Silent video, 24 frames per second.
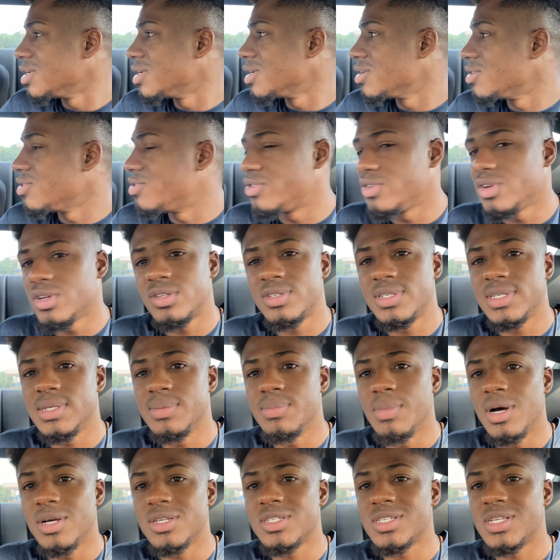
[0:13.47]
GT
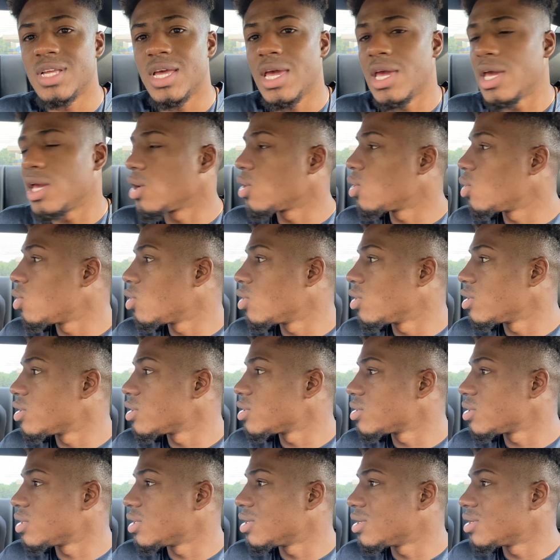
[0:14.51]
Mustang
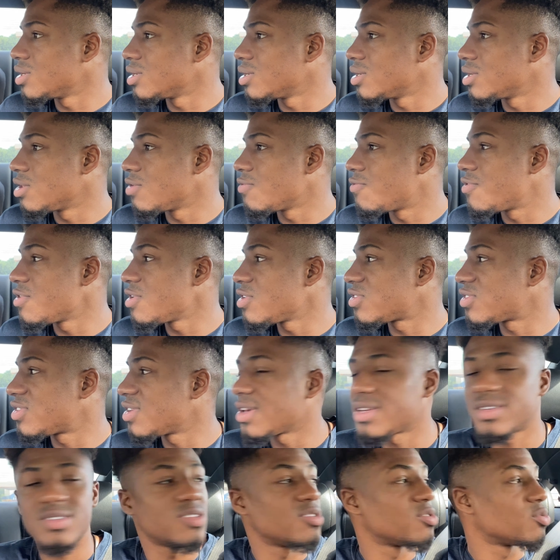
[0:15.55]
or the
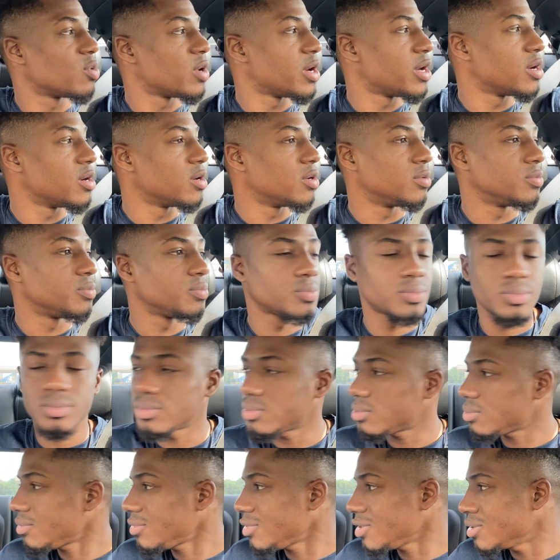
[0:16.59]
V6 as well.
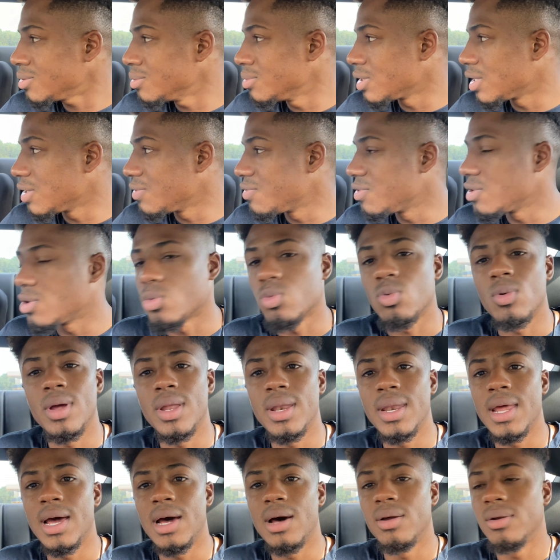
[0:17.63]
I'm gonna give you the
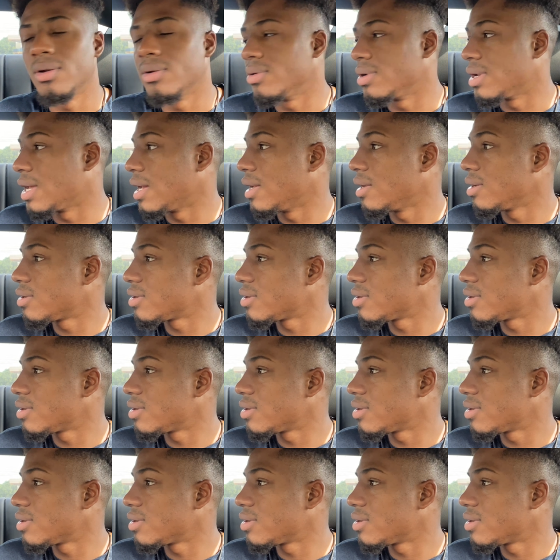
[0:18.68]
rundown on that.